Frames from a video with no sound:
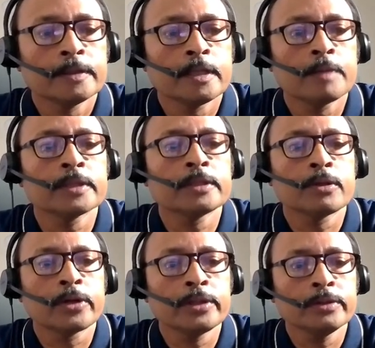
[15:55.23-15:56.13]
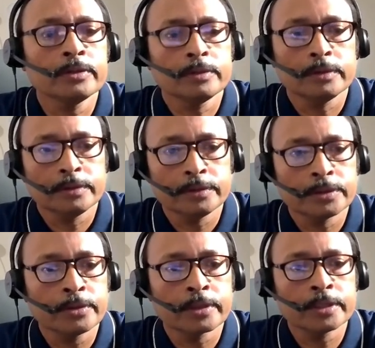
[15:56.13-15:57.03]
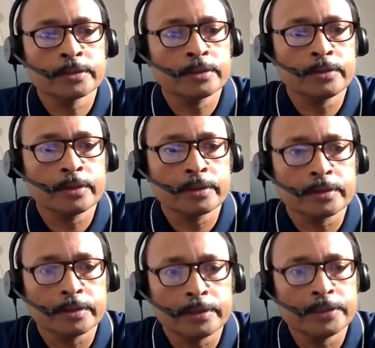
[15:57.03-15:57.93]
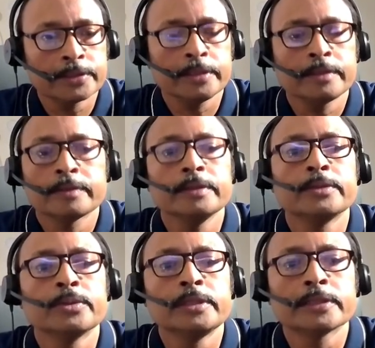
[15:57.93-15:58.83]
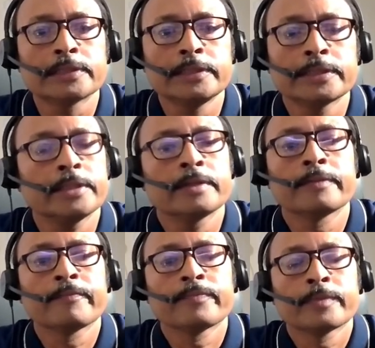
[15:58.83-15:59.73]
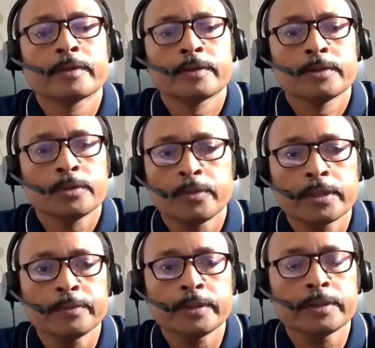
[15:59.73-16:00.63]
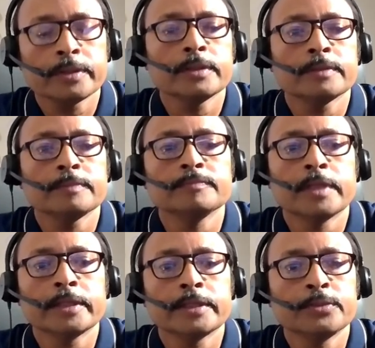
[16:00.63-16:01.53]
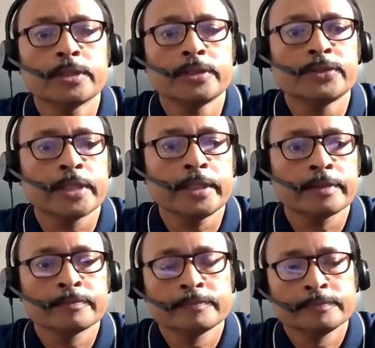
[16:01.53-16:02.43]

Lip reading: Then after the audio, recognizer.listen, it will just listen whatever like user is saying,